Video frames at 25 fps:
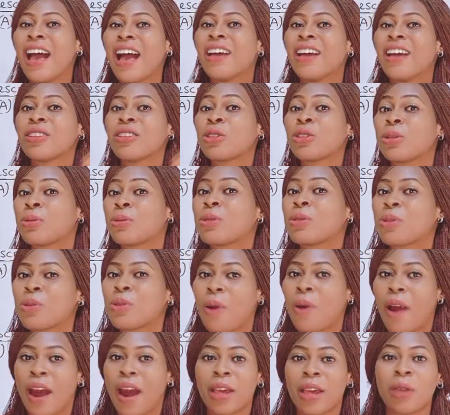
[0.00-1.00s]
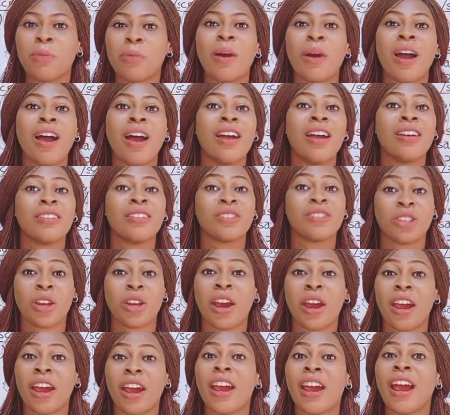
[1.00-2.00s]
subscribe,
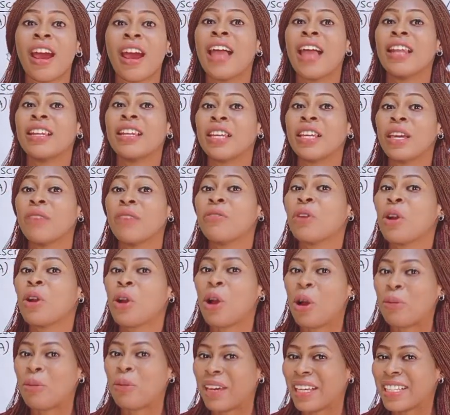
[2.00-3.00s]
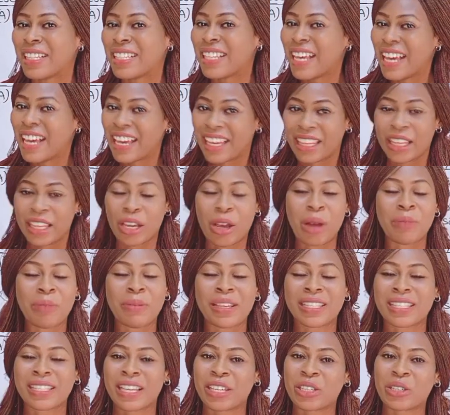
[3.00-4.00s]
share, and leave your comment in the
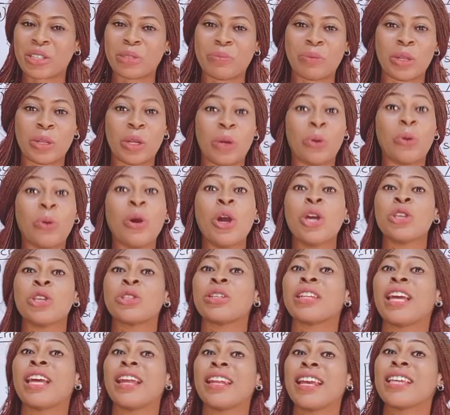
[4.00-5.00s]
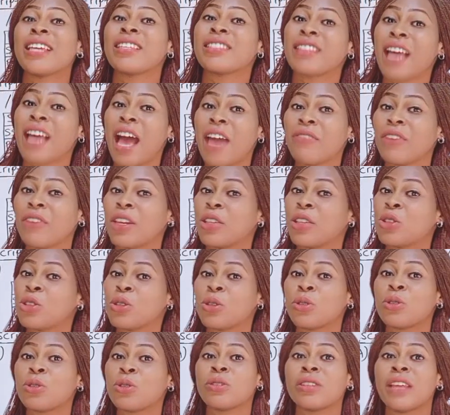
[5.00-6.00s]
comment section below. So now let's dive
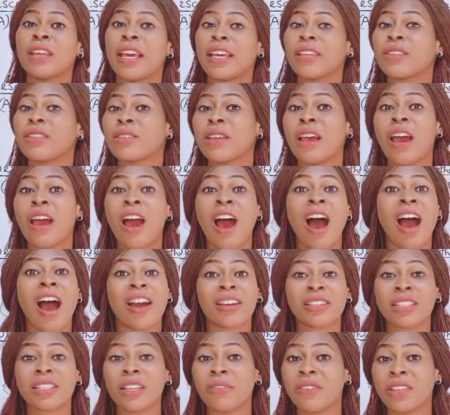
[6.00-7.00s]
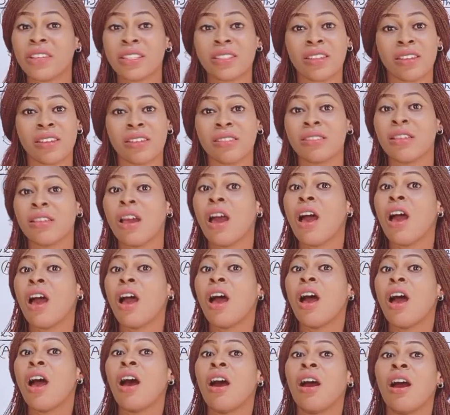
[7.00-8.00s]
into today's activities.
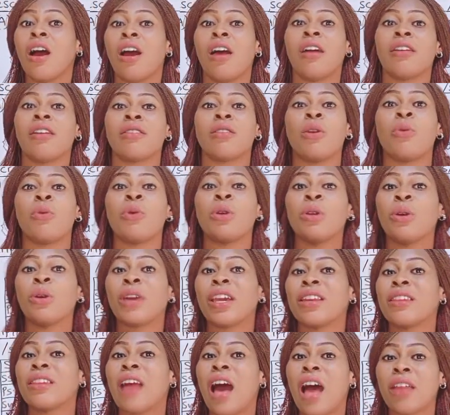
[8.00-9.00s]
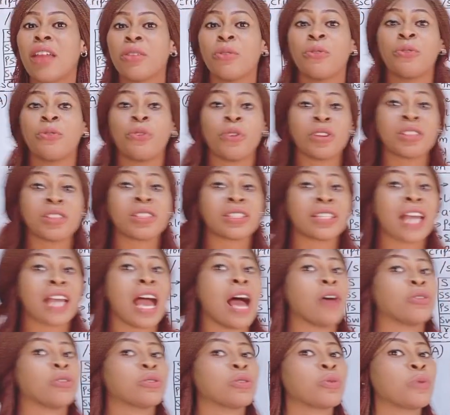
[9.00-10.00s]
Now we're looking at the first
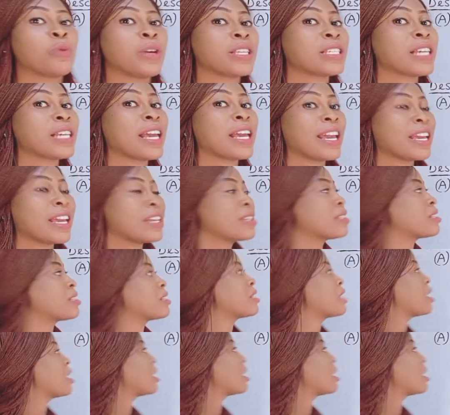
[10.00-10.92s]
sound, which is